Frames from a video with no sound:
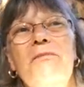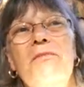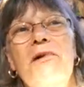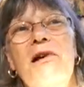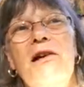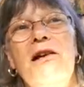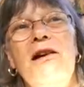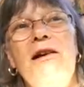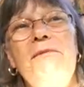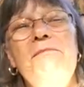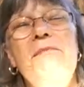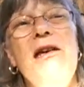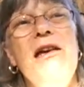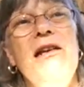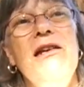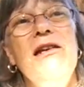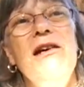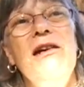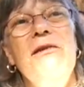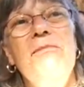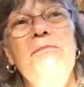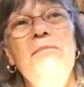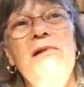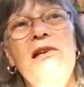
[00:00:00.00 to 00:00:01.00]
but I may
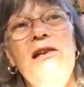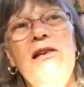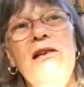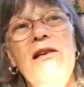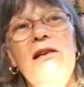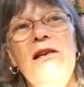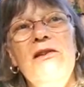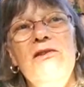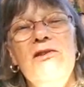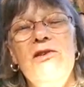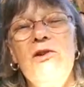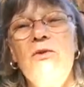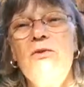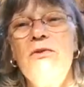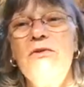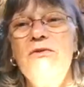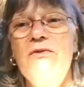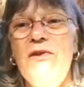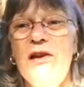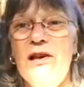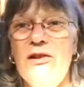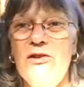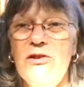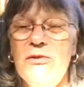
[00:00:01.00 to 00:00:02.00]
not be so
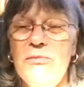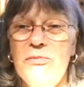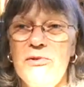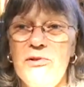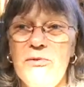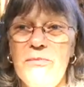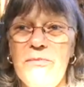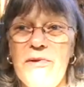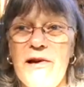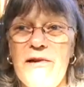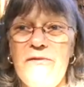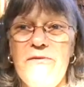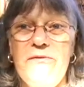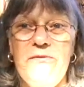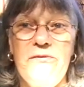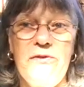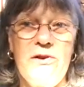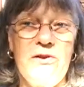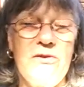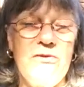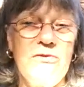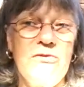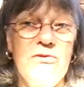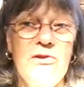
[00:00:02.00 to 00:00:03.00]
available by
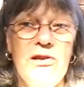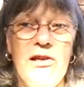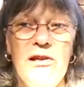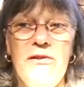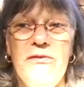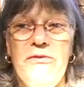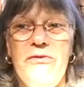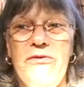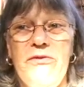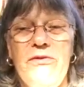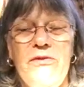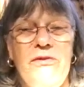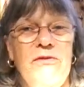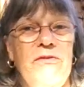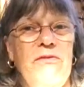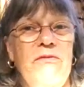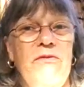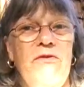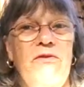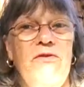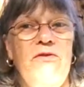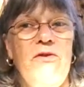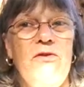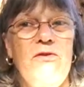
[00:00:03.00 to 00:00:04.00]
phone if
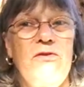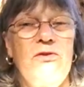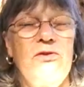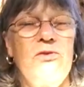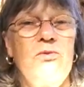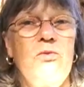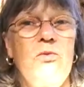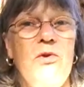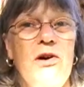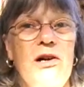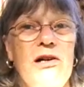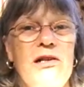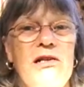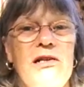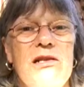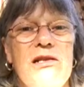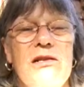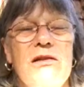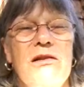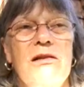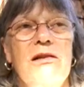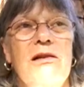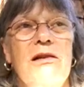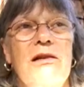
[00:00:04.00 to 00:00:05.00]
folks
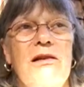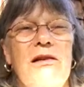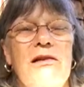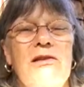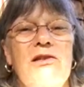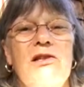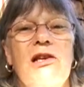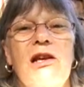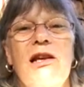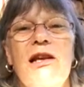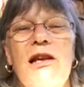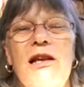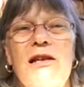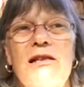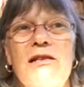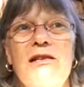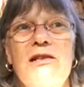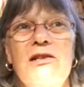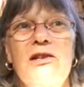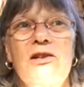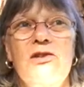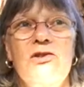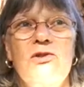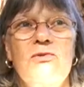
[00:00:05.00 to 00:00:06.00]
want to get in
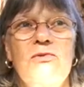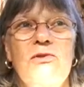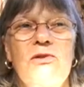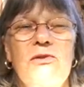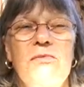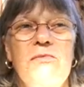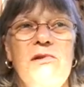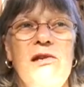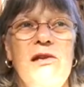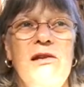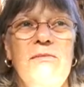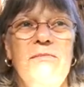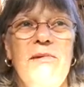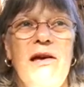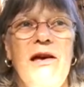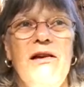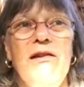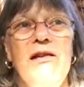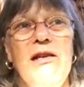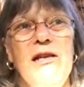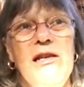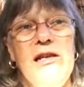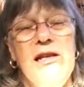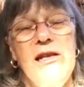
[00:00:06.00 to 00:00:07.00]
touch with me
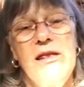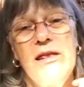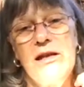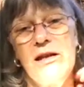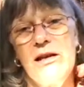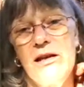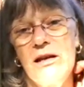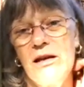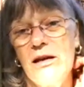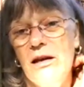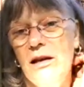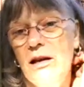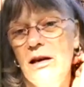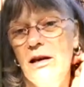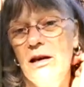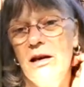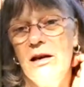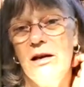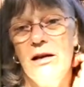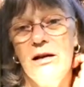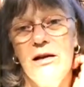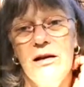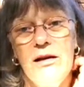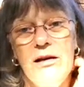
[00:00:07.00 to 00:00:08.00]
about anything.
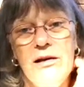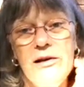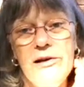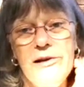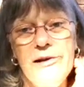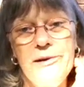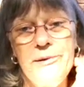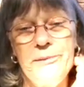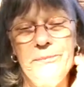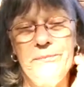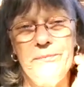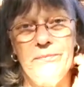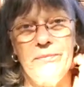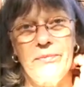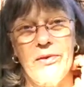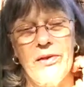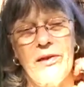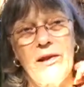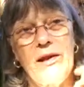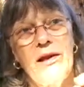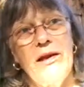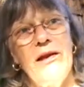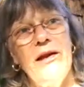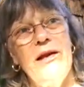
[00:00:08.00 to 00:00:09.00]
And
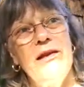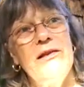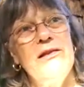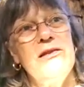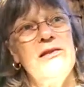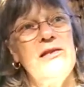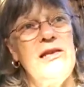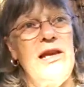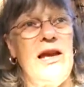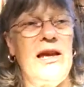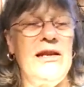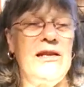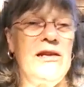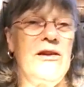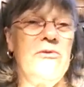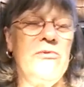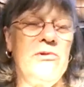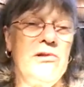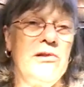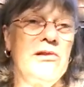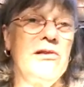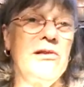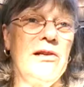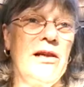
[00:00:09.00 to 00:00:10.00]
I
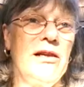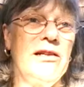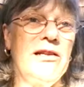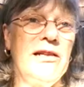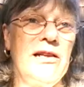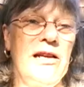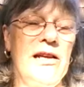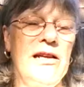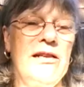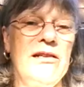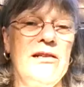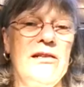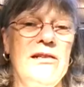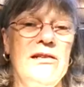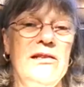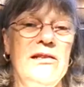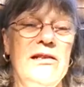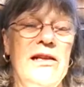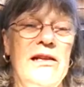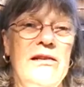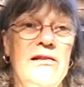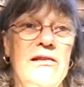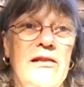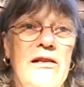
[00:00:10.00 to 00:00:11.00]
will again
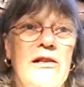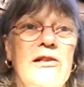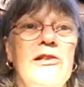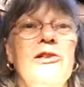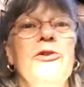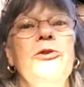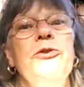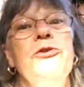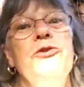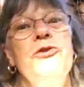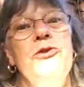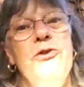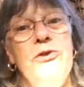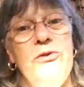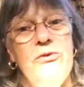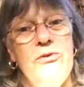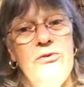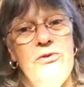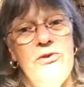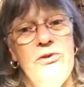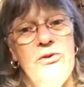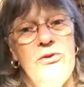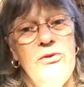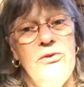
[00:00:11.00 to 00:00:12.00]
alert you
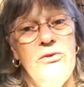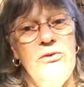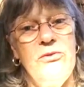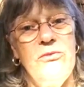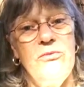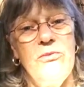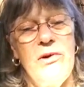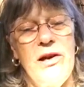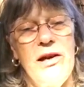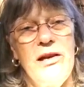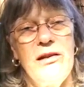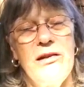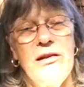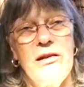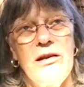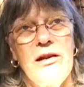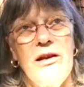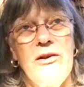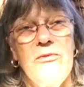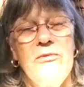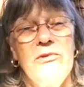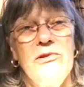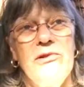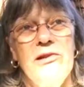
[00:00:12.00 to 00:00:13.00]
to when
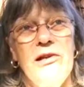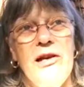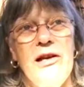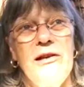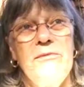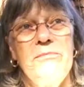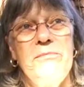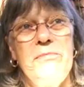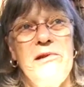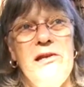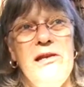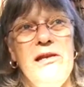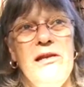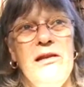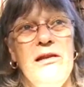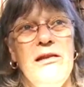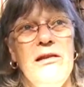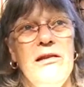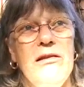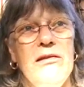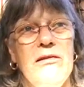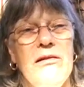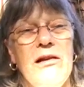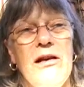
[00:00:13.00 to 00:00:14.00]
I will not be